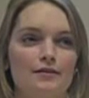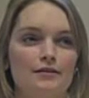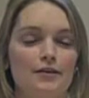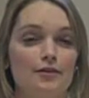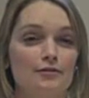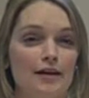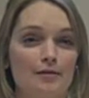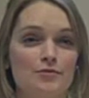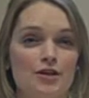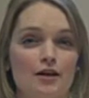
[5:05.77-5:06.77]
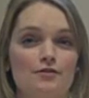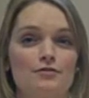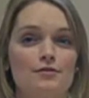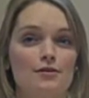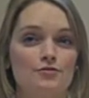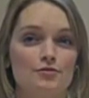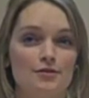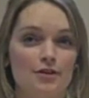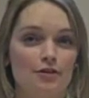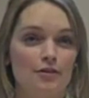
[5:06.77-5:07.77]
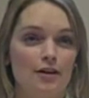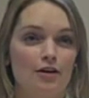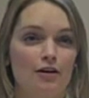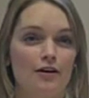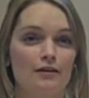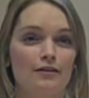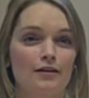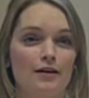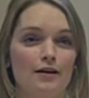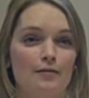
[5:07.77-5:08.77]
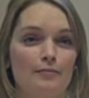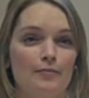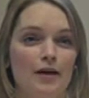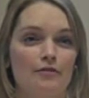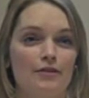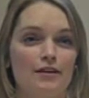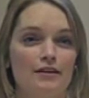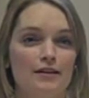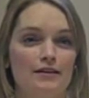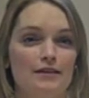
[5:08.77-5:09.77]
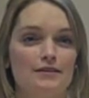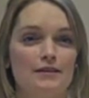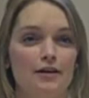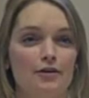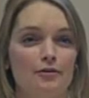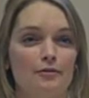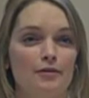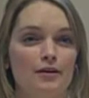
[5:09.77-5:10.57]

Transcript: The legal name change, the Social Security card, everything that needs to go